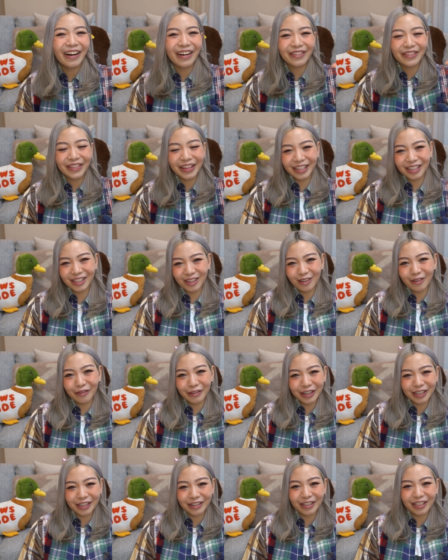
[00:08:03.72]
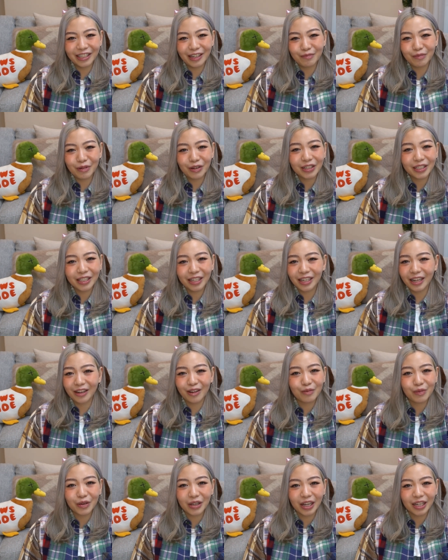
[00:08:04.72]
of the Joe Fresh Goods unboxing. I
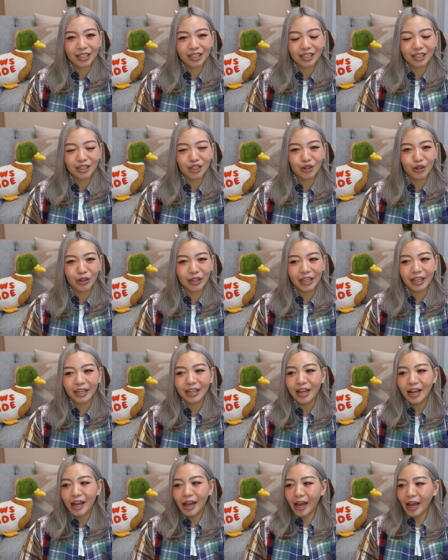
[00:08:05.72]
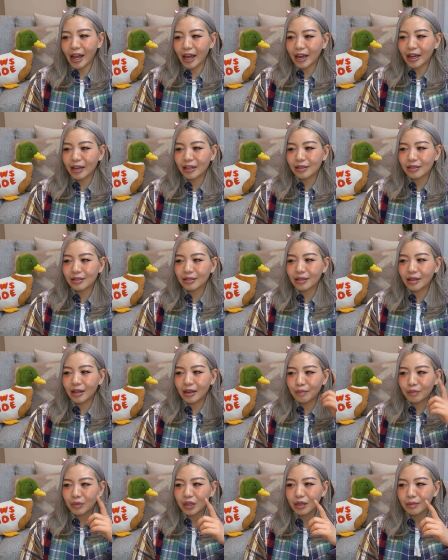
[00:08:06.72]
hope you guys enjoy it and
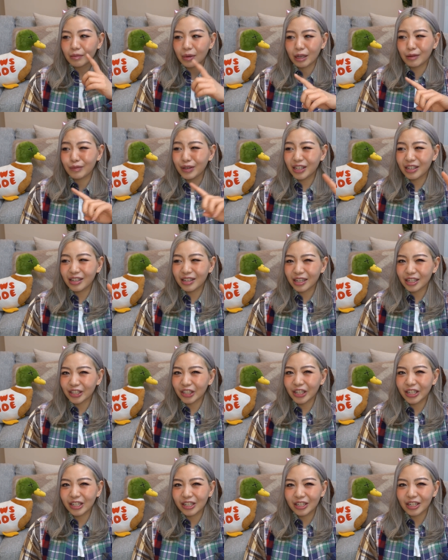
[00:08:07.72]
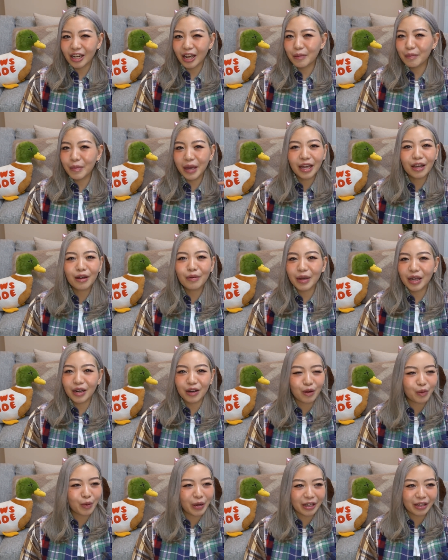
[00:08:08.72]
let me maybe get changed. I may or may
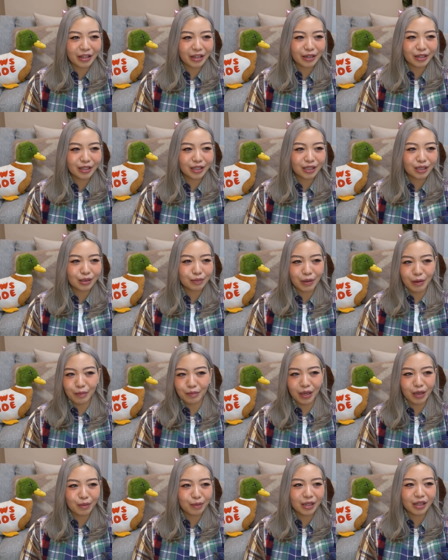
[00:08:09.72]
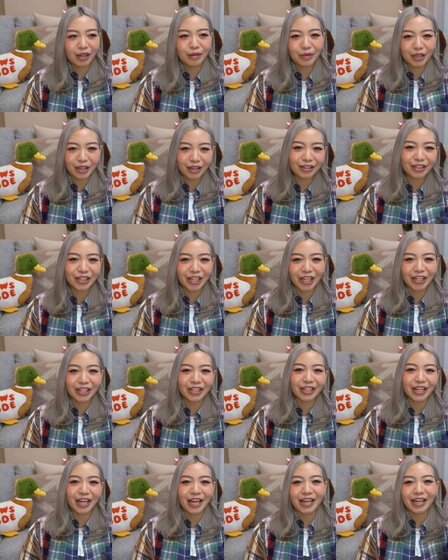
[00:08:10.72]
not wear this, but maybe let me get
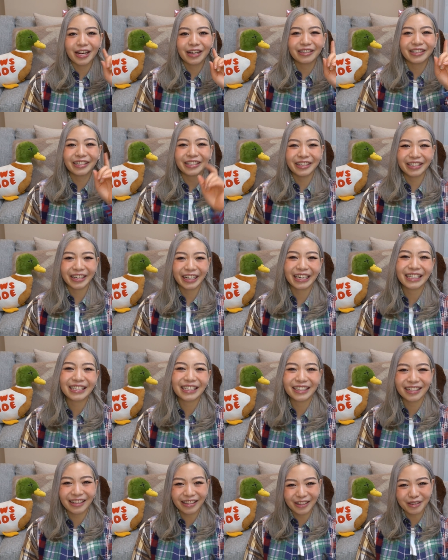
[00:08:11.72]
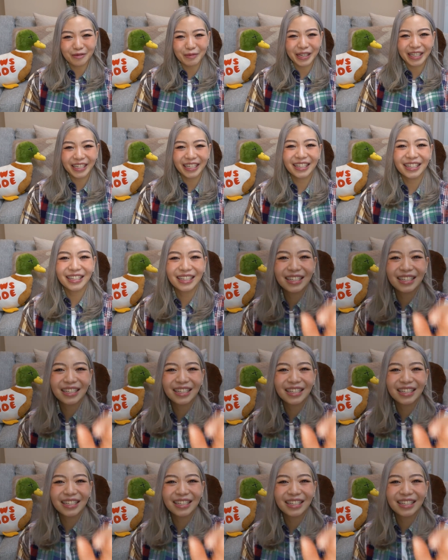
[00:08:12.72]
changed and I'll see you guys in a little bit.